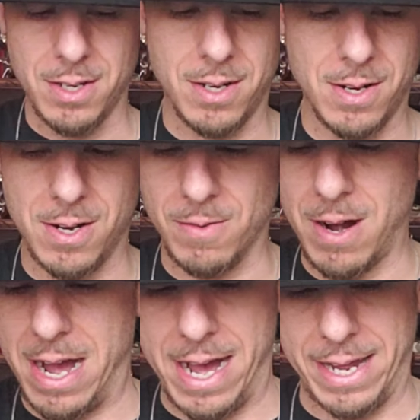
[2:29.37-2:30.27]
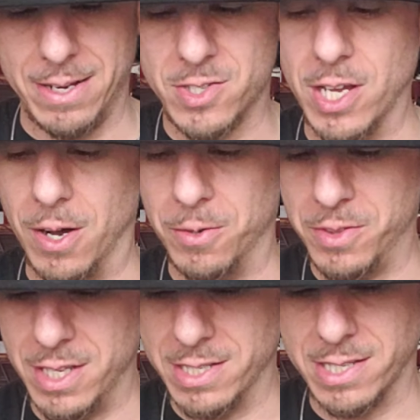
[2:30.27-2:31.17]
All right, so
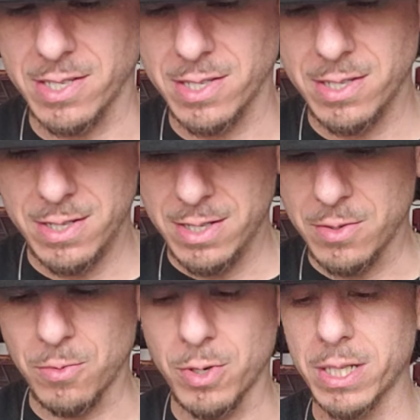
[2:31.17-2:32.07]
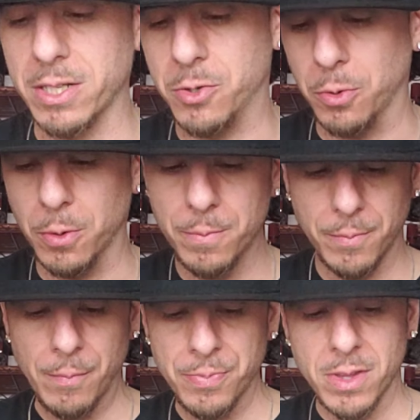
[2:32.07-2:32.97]
this is really cool.
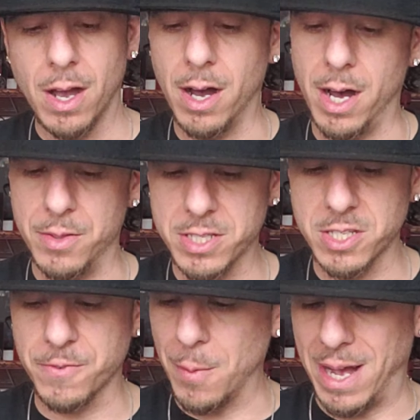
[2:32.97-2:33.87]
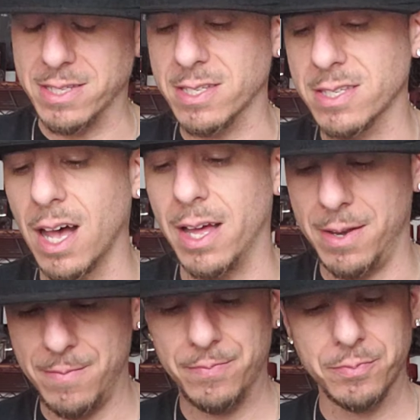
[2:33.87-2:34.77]
Uh, this is for my
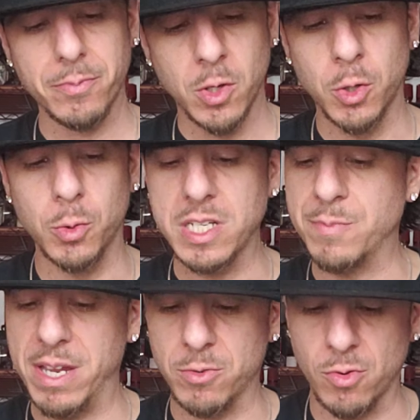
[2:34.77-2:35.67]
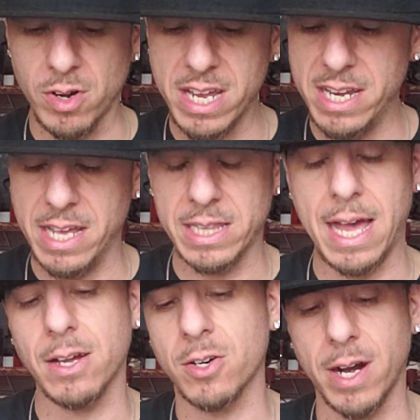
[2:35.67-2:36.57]
son, who has been reading
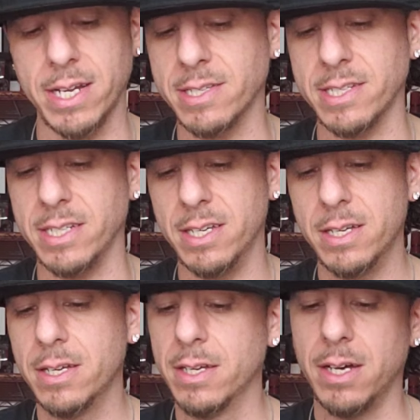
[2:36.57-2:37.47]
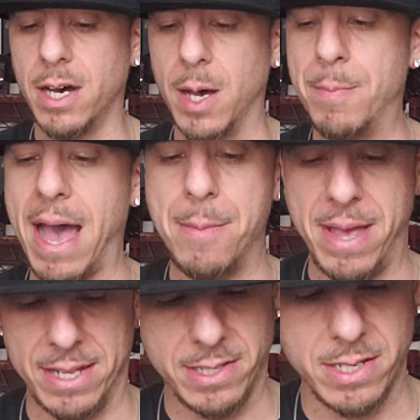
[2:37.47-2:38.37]
like crazy uh,
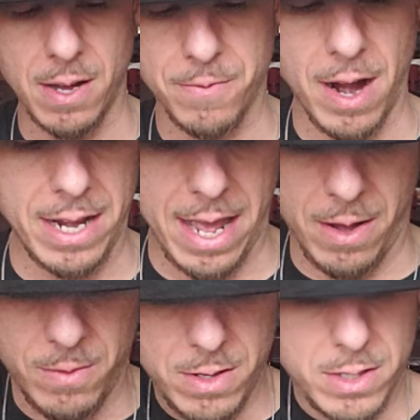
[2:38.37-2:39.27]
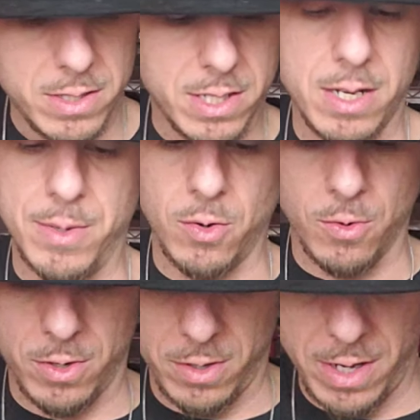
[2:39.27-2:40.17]
Batman stuff right now. Let's get him in
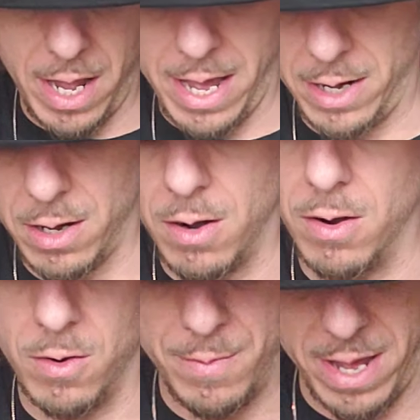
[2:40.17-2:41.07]
order. And, oh,